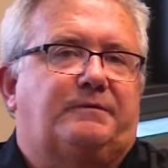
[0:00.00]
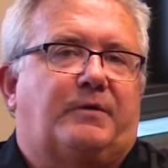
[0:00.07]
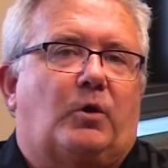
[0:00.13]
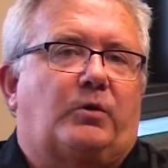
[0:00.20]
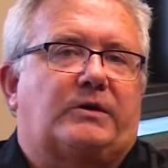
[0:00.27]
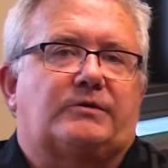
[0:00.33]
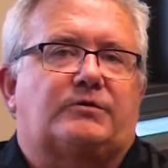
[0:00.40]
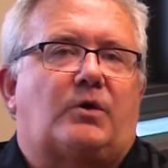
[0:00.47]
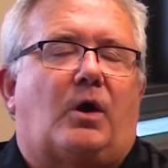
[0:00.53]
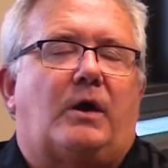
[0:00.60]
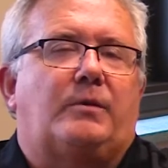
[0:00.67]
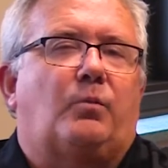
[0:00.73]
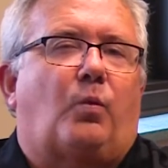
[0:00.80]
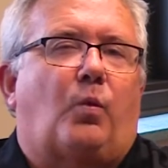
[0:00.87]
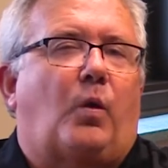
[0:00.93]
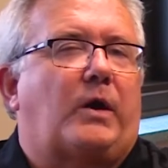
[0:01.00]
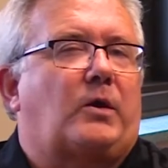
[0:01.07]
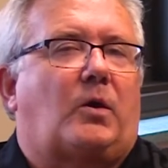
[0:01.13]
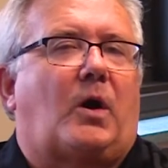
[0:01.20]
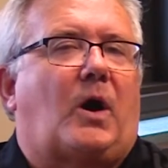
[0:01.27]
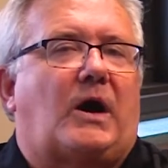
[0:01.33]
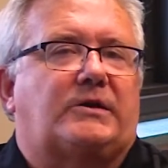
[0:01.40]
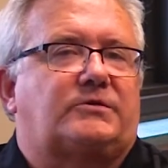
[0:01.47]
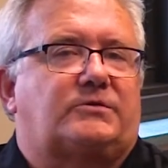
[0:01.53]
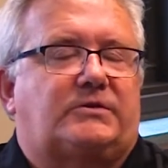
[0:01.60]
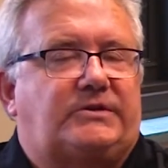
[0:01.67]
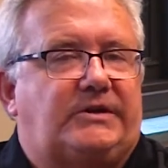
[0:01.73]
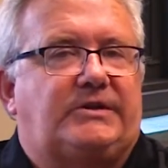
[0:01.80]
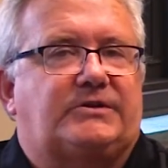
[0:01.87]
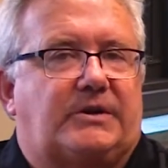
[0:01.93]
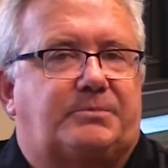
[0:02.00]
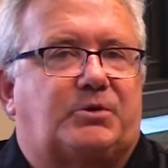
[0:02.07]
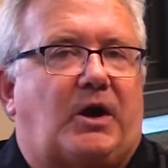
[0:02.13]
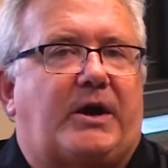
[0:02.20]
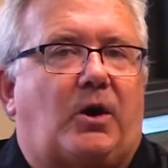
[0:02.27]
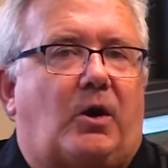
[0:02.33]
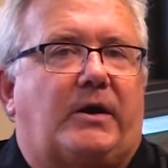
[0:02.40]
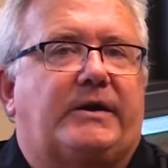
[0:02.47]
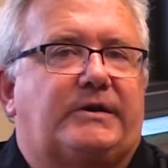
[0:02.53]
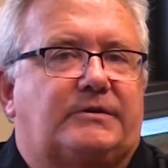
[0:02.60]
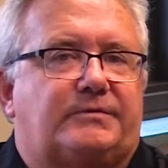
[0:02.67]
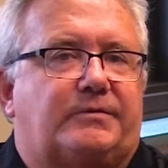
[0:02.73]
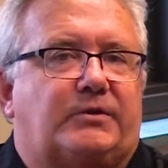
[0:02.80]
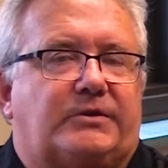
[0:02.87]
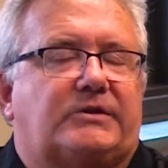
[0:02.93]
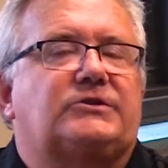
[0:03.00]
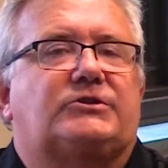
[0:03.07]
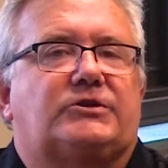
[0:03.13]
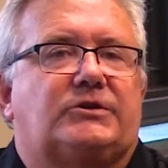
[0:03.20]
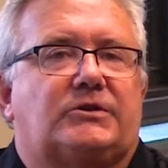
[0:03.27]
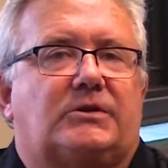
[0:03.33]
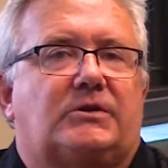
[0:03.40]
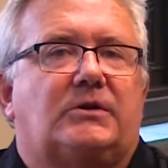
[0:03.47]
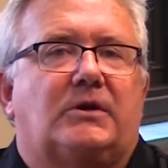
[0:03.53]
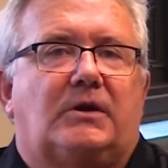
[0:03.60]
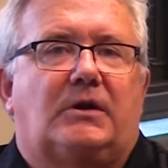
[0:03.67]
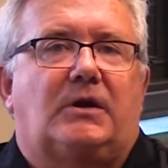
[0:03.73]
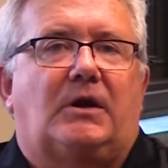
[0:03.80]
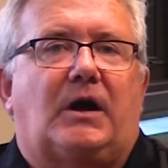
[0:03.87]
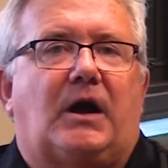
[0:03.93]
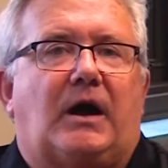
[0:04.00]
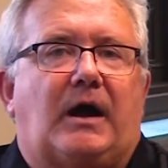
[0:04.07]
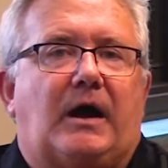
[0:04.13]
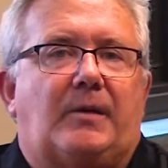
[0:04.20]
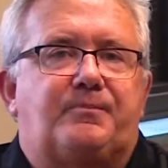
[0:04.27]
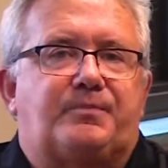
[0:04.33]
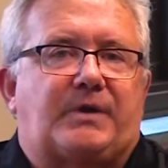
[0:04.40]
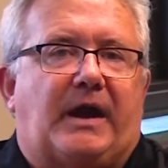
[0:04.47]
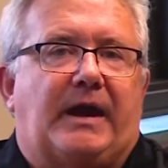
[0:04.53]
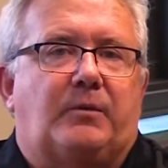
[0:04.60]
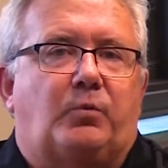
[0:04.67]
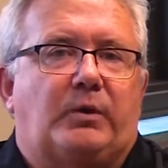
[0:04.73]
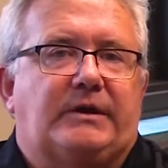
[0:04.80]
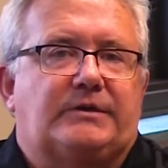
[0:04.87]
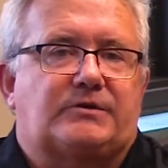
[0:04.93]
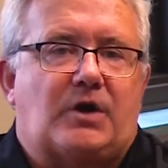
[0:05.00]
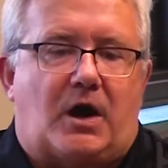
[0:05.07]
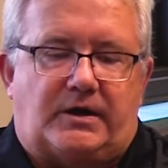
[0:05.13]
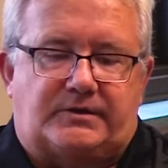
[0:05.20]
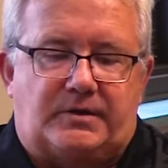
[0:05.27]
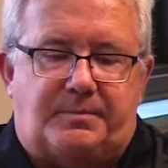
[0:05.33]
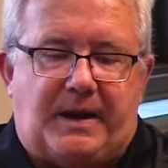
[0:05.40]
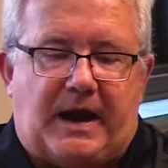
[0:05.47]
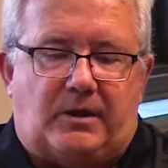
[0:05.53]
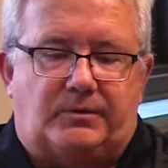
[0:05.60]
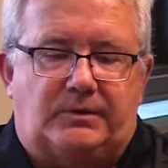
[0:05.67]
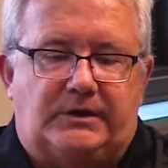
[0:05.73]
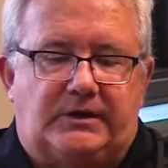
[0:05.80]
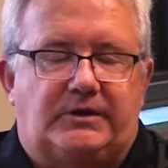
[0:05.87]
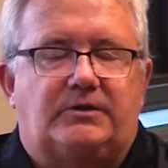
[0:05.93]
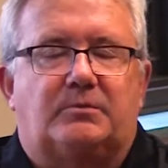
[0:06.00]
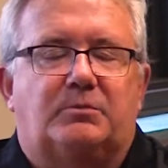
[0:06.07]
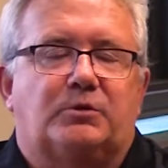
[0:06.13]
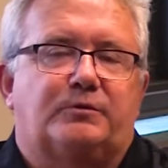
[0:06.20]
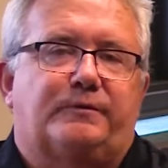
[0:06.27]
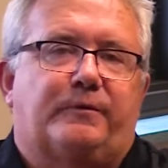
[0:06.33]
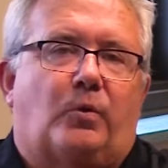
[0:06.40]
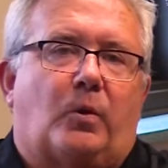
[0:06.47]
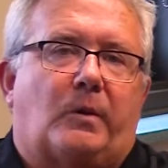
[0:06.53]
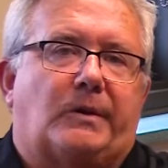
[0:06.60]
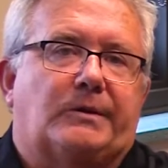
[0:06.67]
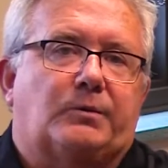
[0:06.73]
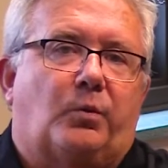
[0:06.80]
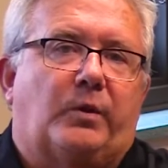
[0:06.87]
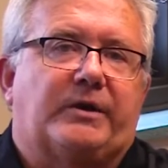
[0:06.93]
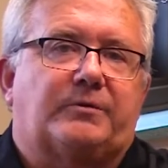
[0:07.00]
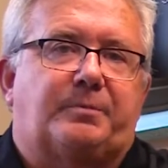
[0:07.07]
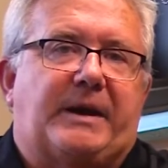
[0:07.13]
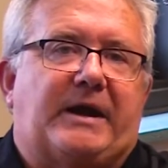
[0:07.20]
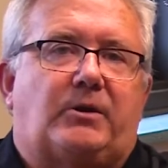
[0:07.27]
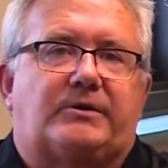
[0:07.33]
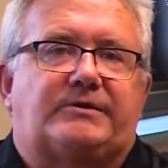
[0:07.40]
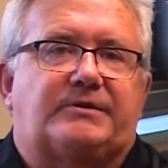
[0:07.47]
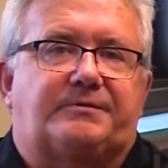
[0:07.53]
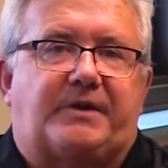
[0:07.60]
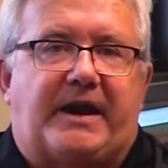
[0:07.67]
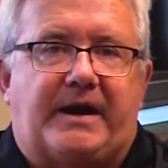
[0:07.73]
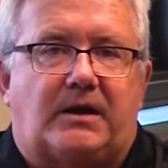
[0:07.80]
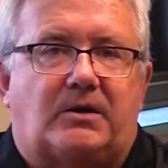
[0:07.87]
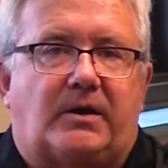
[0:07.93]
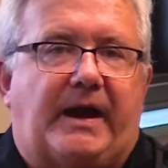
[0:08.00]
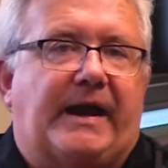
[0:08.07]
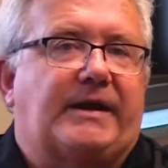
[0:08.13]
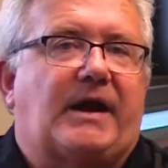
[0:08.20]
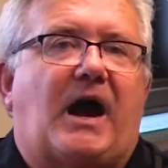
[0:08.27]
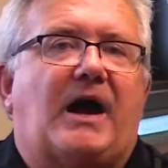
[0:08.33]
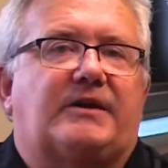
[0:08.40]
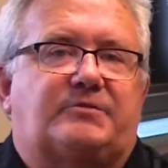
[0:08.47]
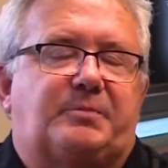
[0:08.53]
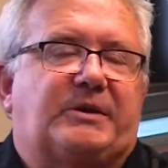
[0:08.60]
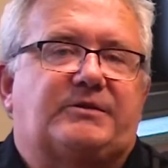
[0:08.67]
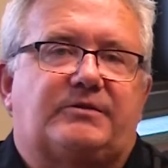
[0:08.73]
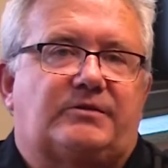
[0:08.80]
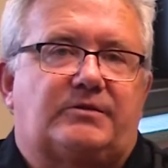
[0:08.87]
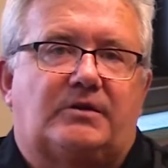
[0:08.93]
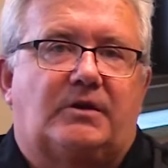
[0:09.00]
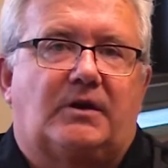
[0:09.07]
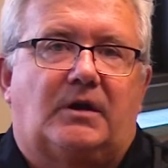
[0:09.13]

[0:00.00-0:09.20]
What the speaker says: focused on what are our strategic priorities for this year. And we talked about needing to move forward with palliative care and hospice